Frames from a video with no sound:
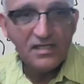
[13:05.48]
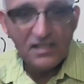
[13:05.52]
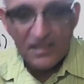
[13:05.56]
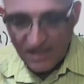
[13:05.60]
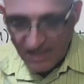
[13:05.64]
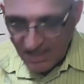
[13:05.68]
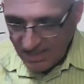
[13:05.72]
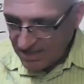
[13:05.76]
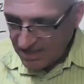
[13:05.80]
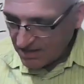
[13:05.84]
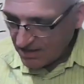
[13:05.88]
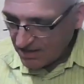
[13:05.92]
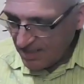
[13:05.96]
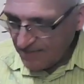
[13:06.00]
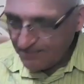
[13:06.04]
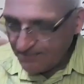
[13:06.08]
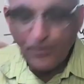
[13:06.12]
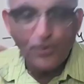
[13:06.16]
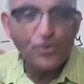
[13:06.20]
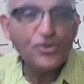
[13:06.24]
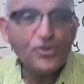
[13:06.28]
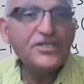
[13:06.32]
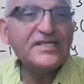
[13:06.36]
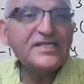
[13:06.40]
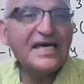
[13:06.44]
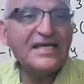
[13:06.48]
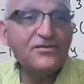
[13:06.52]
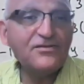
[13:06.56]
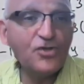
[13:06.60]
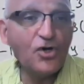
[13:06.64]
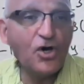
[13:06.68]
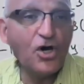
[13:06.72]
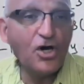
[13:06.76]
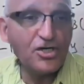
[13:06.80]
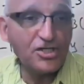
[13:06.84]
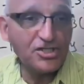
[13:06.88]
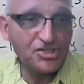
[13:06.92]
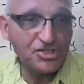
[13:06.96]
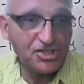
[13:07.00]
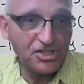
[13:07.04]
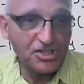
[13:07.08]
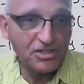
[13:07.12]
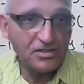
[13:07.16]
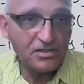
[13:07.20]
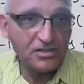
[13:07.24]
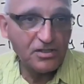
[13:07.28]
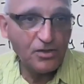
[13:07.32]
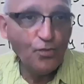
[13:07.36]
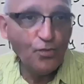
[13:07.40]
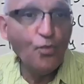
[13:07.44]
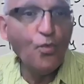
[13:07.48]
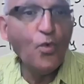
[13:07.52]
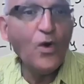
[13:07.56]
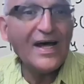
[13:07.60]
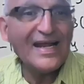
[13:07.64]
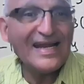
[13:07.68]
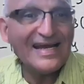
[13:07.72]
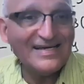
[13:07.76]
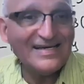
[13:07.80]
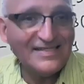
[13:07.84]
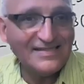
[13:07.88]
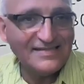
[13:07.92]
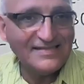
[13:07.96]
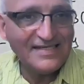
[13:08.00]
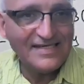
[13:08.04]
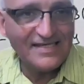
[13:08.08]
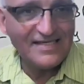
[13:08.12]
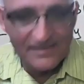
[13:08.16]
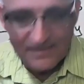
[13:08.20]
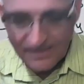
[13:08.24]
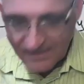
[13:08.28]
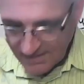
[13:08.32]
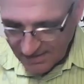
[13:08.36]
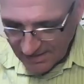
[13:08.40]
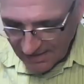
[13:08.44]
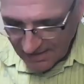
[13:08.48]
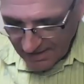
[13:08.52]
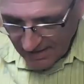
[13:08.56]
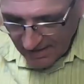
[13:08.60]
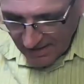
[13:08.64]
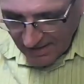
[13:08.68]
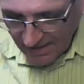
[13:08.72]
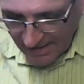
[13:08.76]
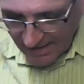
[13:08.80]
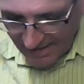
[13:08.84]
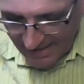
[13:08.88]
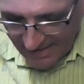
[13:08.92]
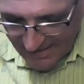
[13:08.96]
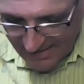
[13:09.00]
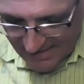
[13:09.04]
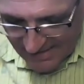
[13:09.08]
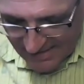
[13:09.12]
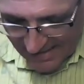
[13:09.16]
here, a point at the origin? What I did is